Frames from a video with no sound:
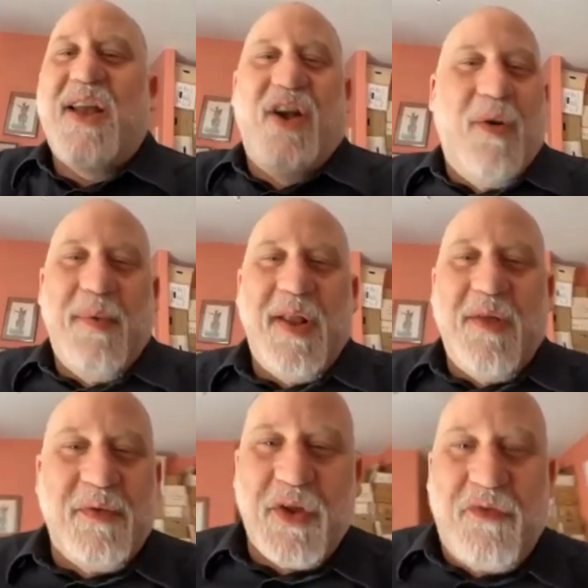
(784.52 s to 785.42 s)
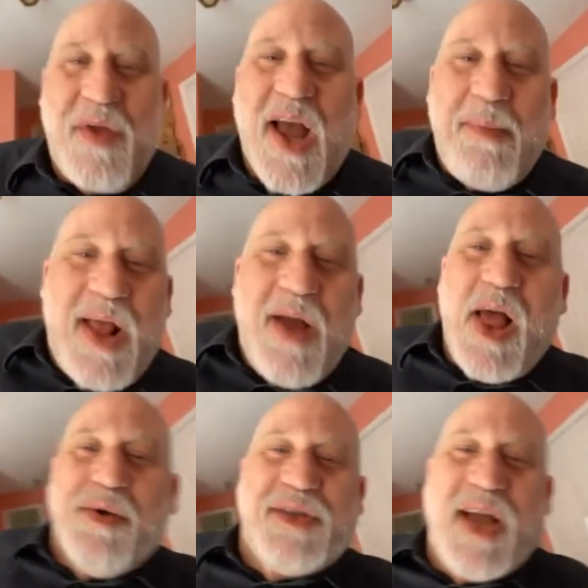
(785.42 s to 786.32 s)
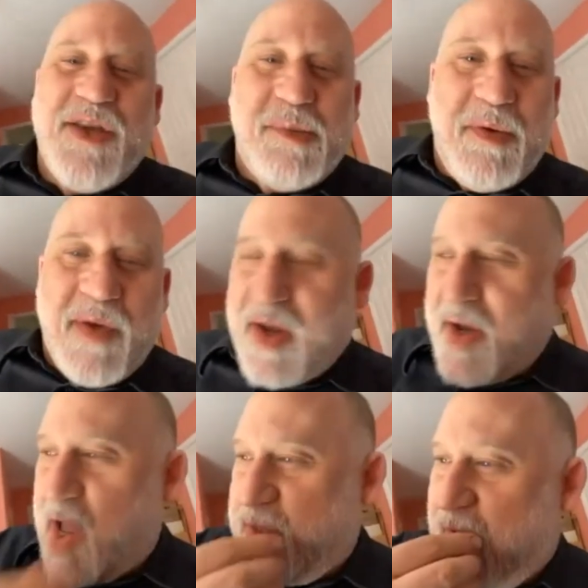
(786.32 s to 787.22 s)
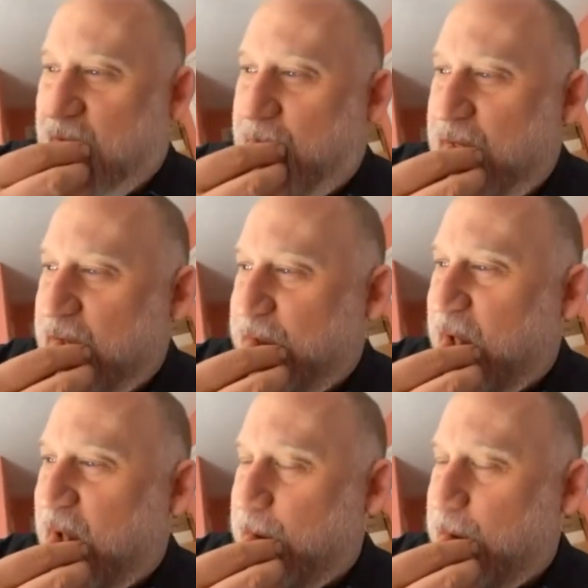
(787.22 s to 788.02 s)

I don't know. I mean, but that was nice to be recognized that way, and.